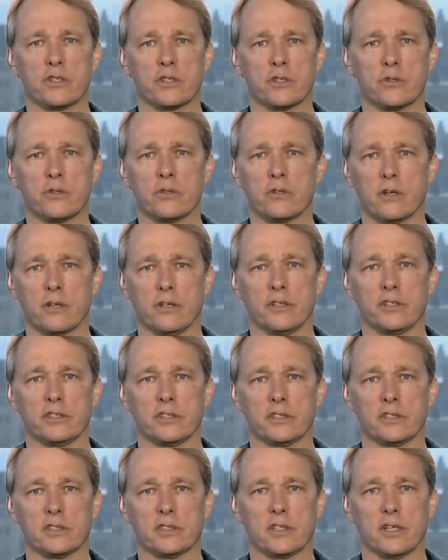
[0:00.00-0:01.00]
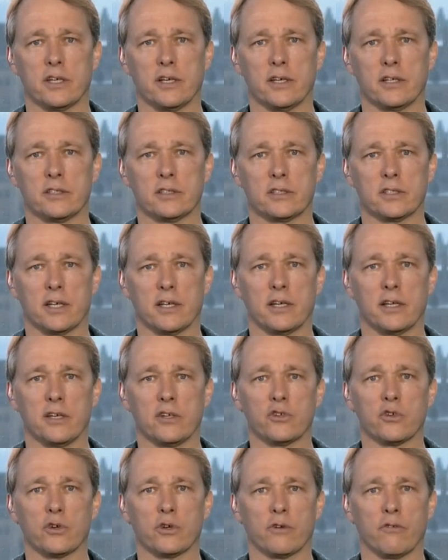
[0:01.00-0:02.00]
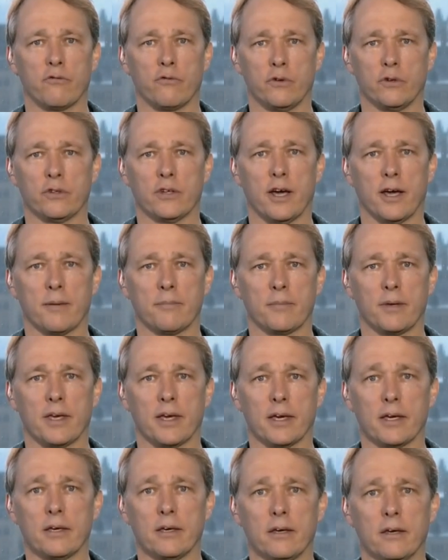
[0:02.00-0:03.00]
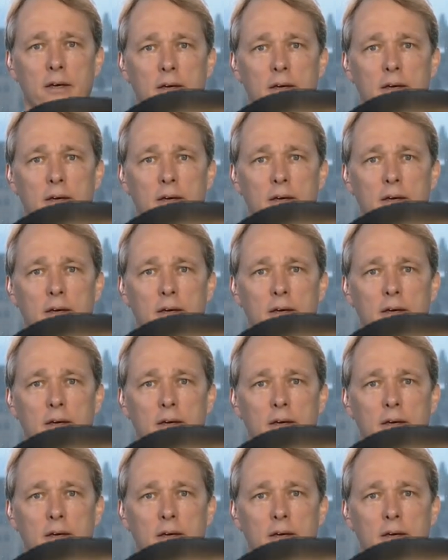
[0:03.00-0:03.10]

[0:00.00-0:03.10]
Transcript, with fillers: So due diligence is an internal full-time gig.